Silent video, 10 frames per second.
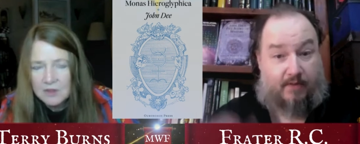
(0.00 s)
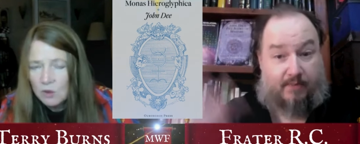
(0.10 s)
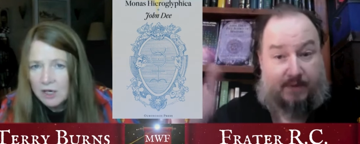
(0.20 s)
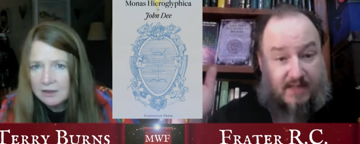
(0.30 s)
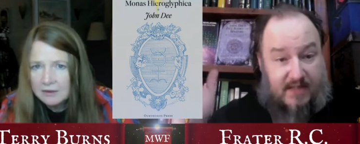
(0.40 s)
Speaker 1: have
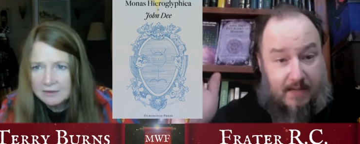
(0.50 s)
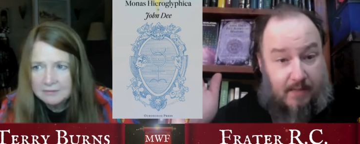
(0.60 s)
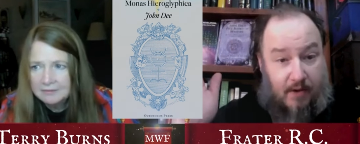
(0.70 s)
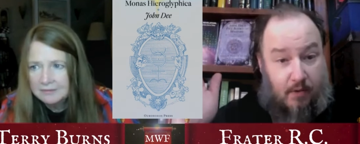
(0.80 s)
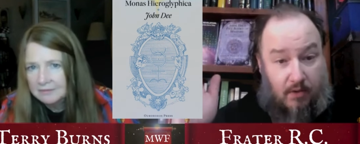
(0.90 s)
been oh. saying
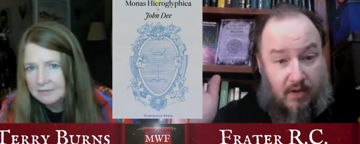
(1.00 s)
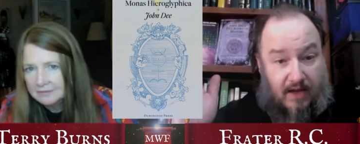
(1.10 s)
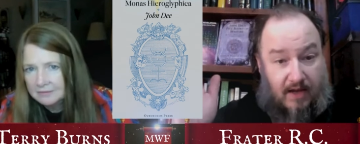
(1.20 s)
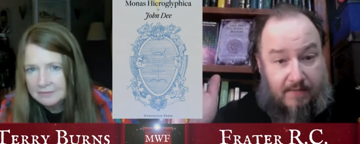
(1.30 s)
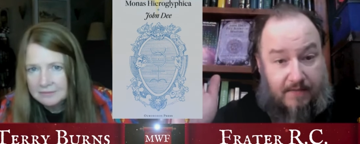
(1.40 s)
my whole
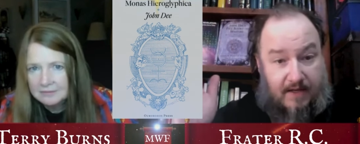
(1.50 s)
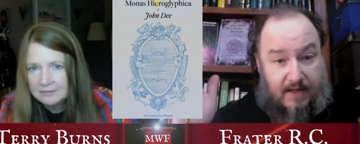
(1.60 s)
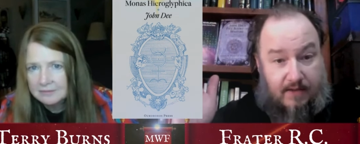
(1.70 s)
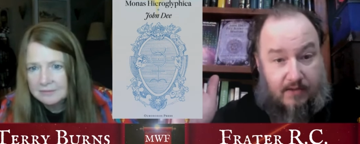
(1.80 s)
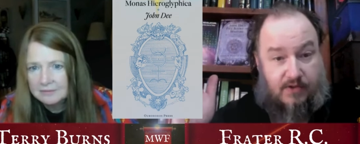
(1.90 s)
life that
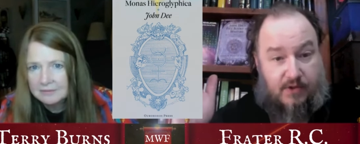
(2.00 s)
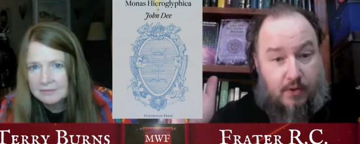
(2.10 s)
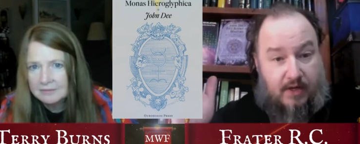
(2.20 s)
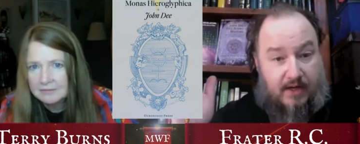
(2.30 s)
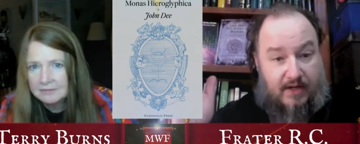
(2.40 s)
there's
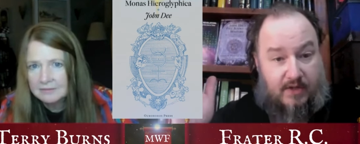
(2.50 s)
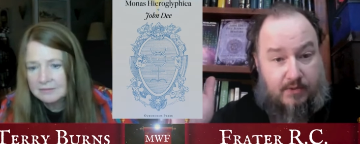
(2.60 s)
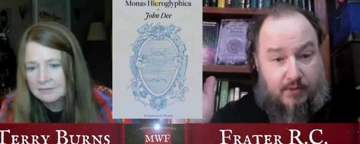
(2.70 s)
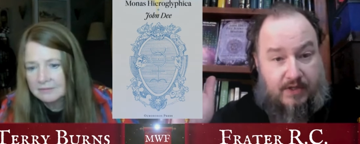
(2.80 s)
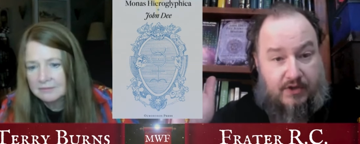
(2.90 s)
no connection
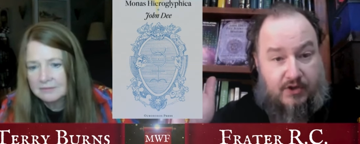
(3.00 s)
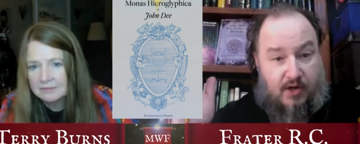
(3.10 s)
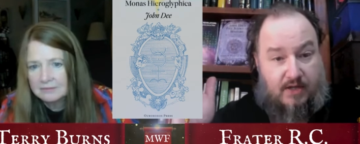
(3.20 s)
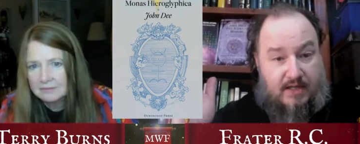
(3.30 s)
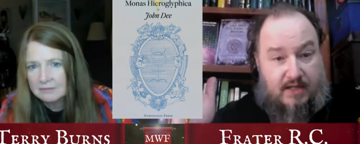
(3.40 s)
between
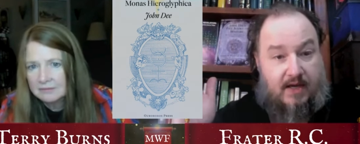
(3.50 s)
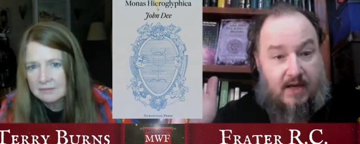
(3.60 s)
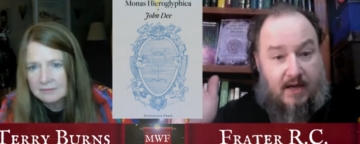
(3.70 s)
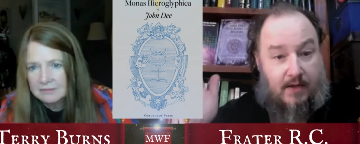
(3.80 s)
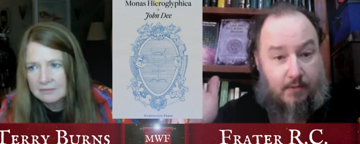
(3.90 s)
John Dee
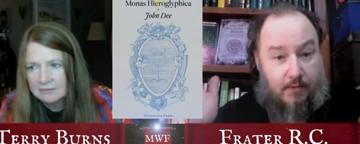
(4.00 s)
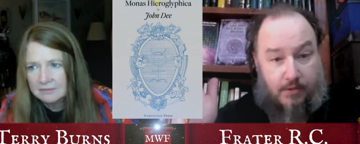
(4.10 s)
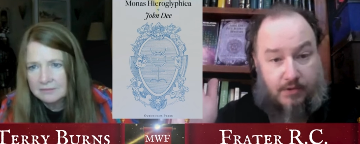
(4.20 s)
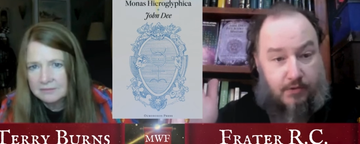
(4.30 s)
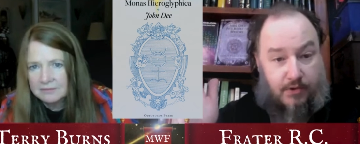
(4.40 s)
and the
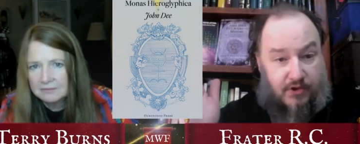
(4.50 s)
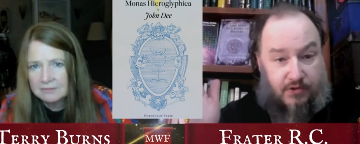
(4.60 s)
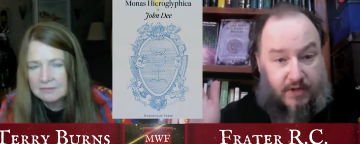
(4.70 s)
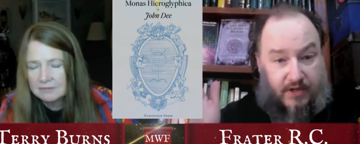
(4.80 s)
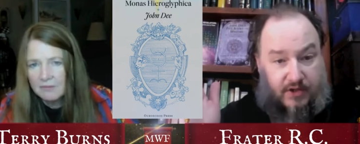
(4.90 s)
Rosicrucian
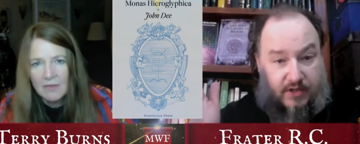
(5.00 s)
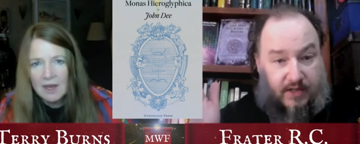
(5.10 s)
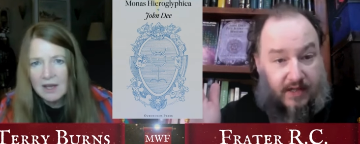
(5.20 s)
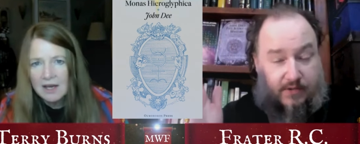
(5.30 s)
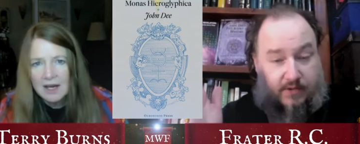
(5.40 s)
tradition.
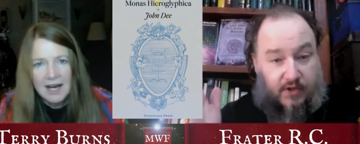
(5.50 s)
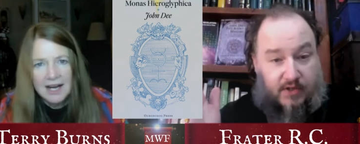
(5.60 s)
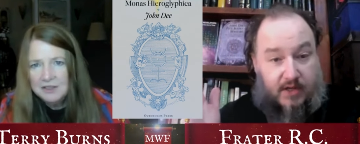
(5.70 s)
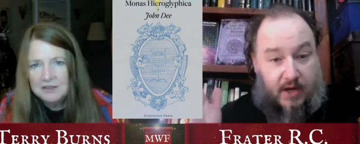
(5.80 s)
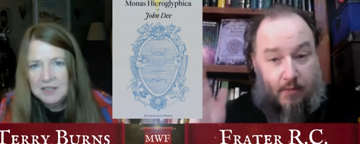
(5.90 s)
That's
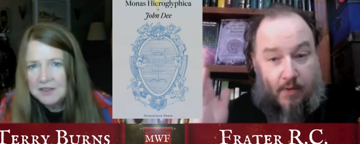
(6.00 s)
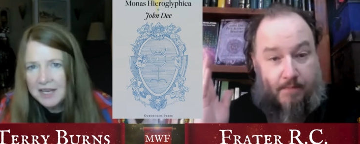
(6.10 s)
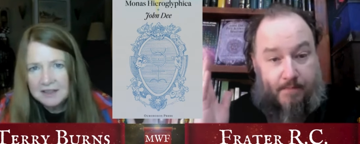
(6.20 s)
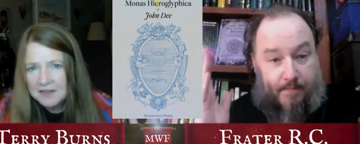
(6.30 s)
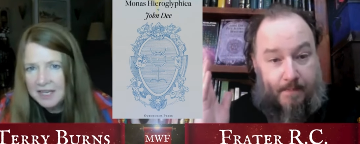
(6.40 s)
just I
Speaker 2: just think
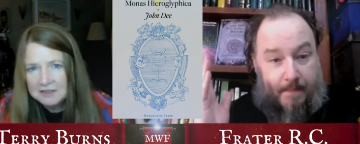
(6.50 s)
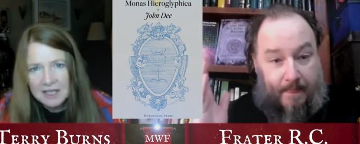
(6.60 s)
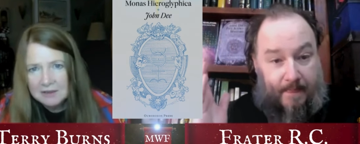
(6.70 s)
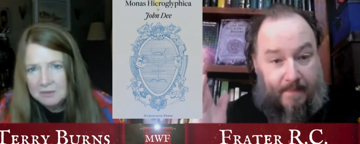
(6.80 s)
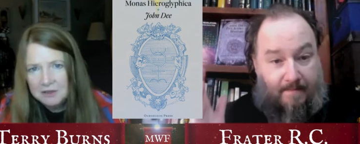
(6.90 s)
that that's
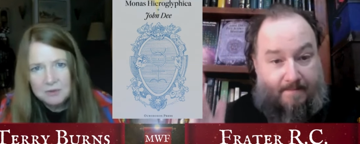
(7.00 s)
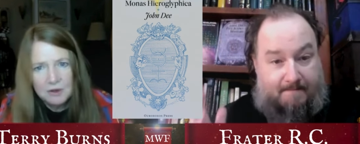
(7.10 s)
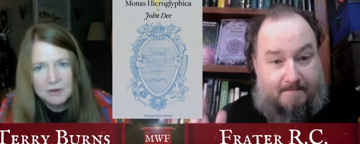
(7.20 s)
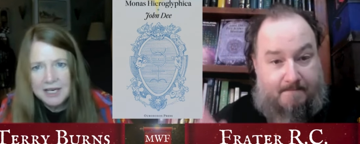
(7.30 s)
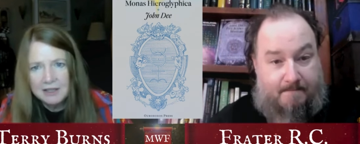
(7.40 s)
got to be
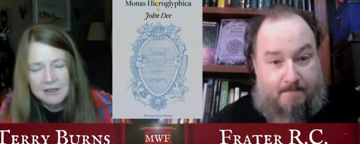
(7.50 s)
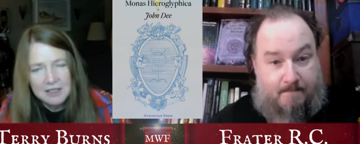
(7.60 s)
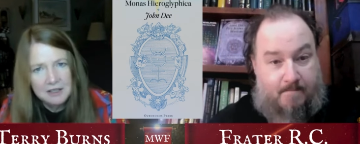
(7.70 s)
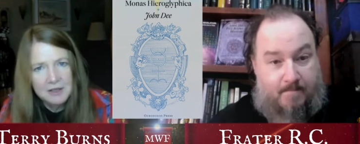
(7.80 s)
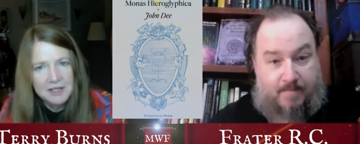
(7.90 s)
thrown out,
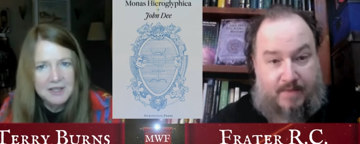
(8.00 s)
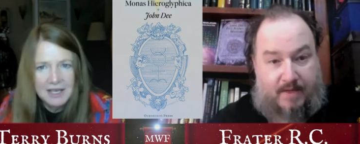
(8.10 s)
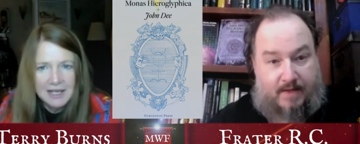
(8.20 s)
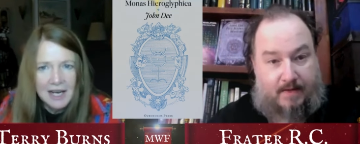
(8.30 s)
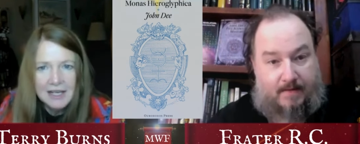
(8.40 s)
you know. And
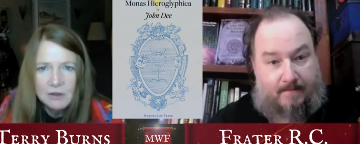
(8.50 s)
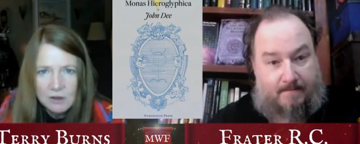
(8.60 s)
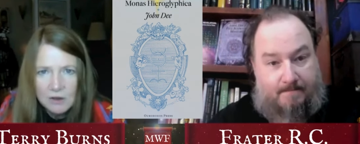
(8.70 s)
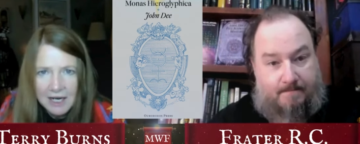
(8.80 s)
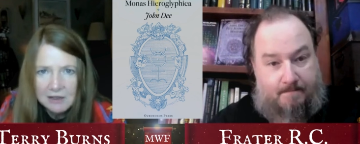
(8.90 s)
and I
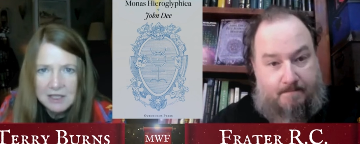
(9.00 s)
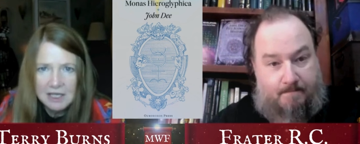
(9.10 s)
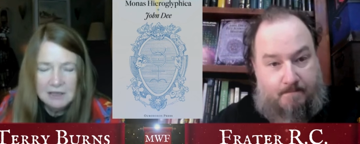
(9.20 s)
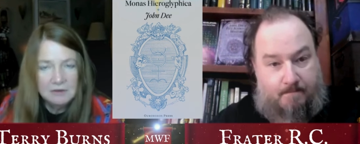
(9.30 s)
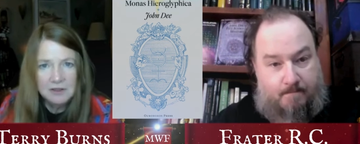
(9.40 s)
don't know how
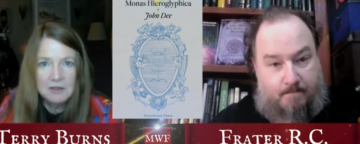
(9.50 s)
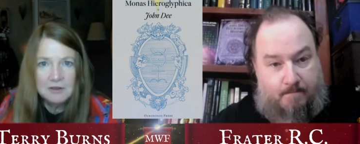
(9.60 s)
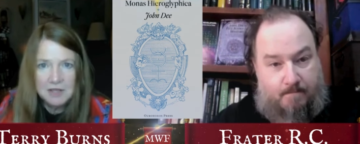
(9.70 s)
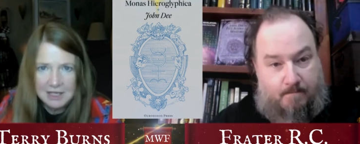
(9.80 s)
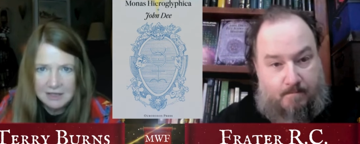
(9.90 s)
Yates
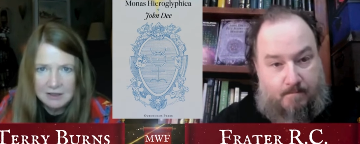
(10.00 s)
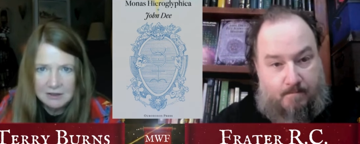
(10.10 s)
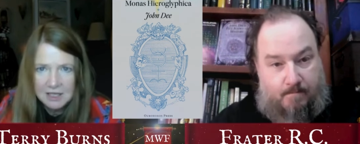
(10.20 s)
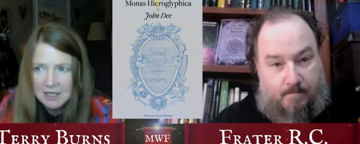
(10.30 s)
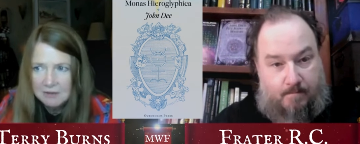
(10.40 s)
figured that
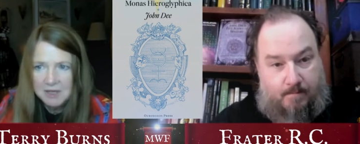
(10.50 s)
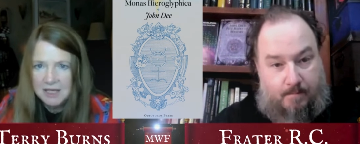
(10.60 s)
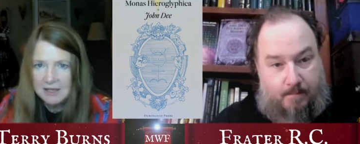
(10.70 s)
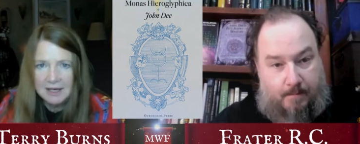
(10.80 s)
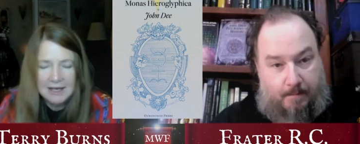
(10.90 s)
out,
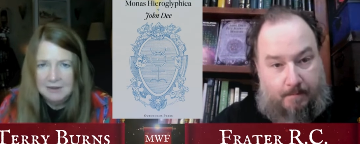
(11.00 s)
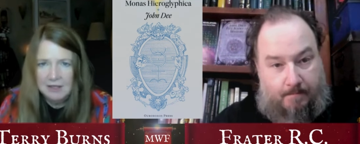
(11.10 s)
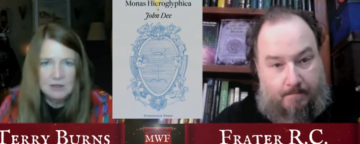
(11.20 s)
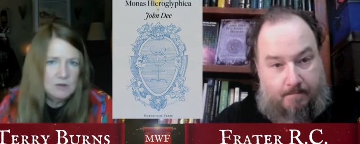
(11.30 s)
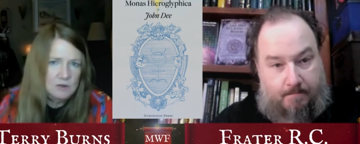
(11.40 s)
but I
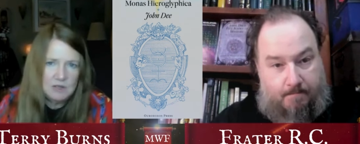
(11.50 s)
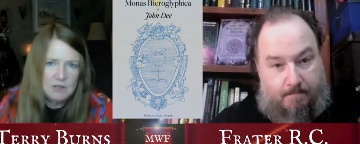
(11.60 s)
think she was